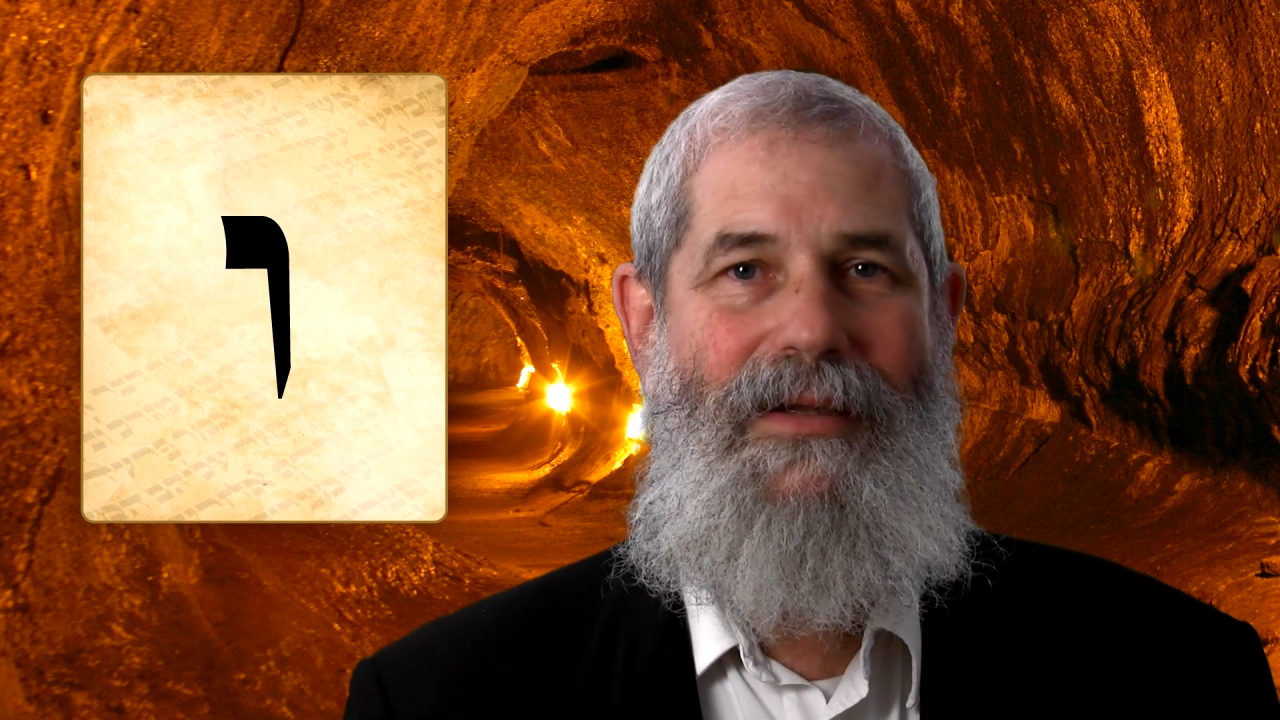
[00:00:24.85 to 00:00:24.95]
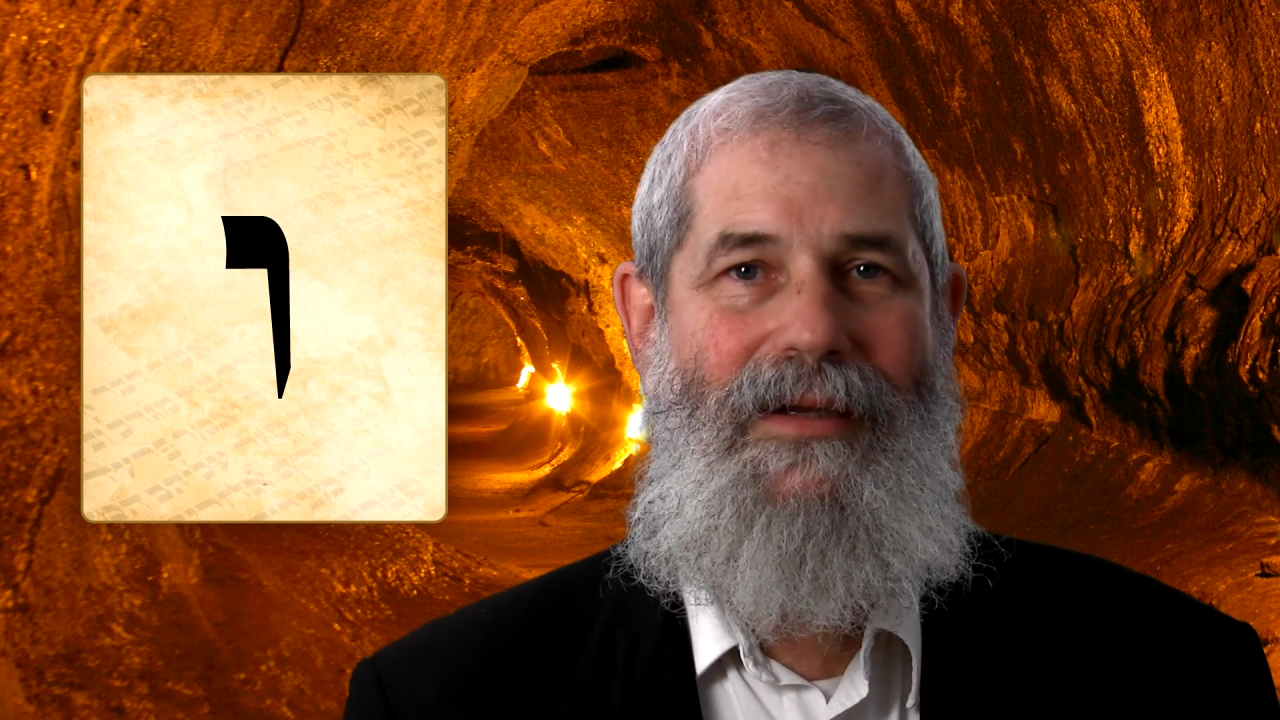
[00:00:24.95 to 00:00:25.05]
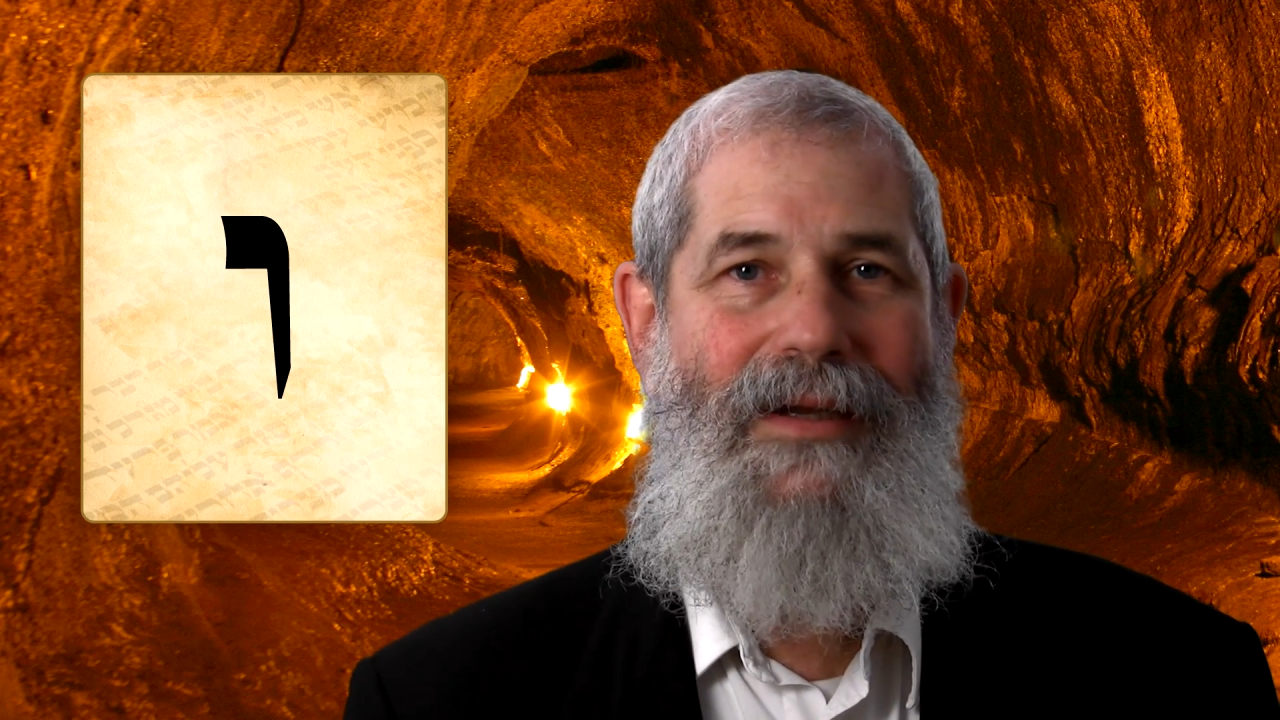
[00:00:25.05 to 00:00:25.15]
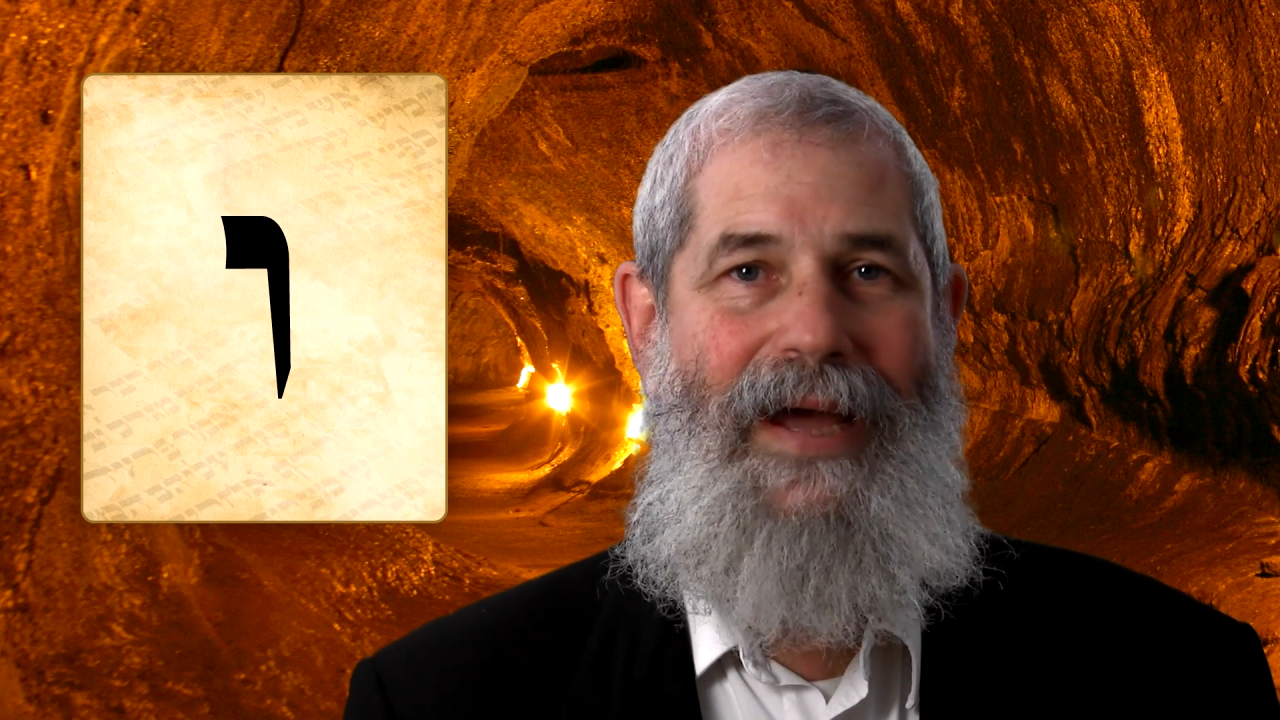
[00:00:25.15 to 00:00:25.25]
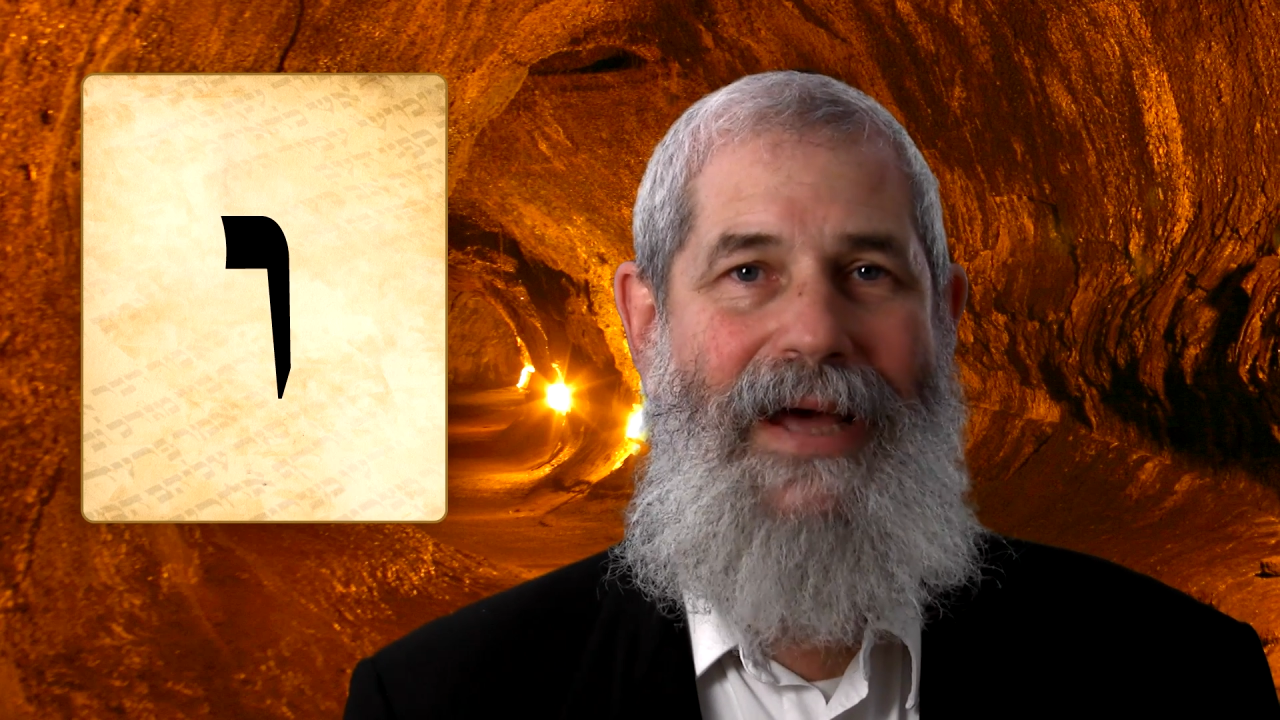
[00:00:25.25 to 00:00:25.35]
the
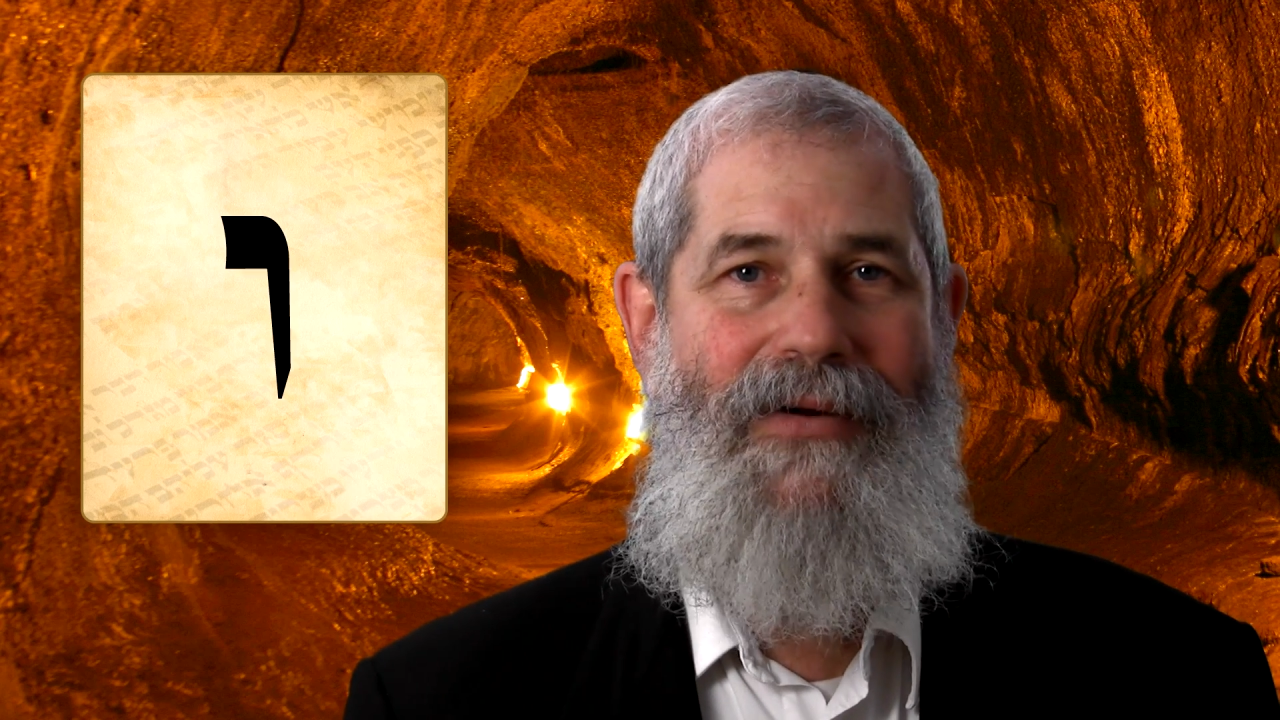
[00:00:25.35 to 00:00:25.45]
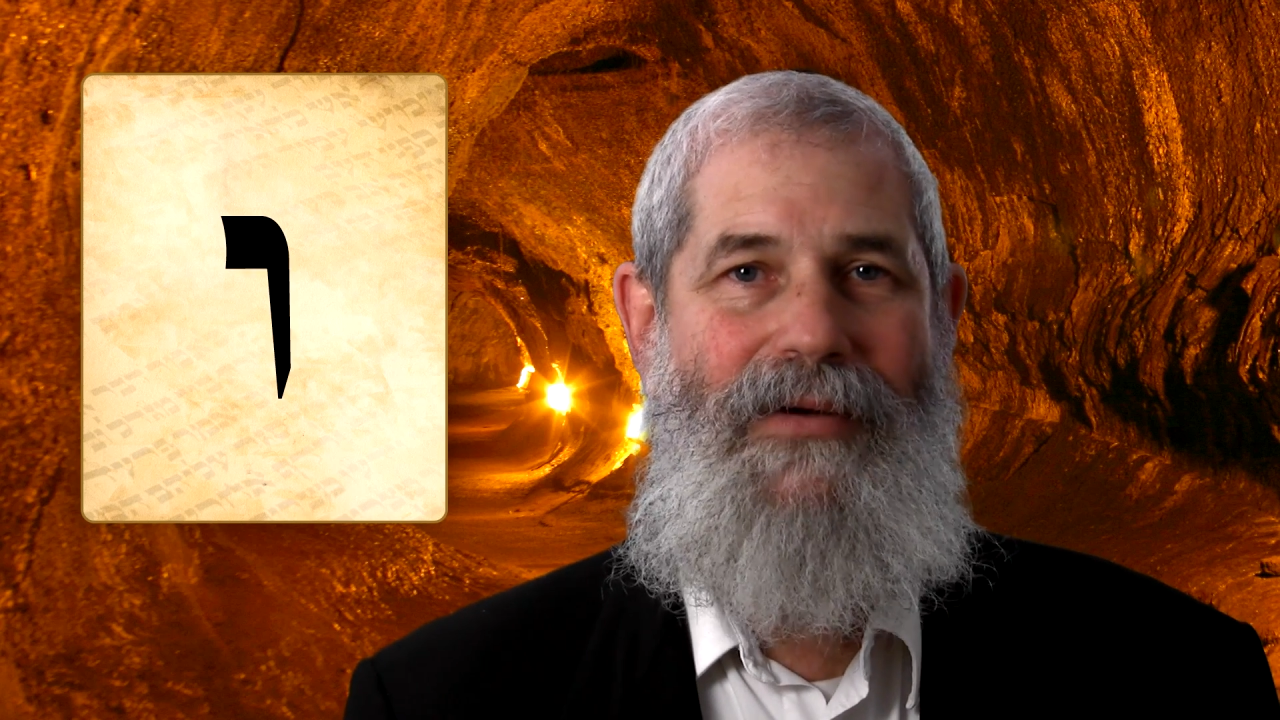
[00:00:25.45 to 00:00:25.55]
ladder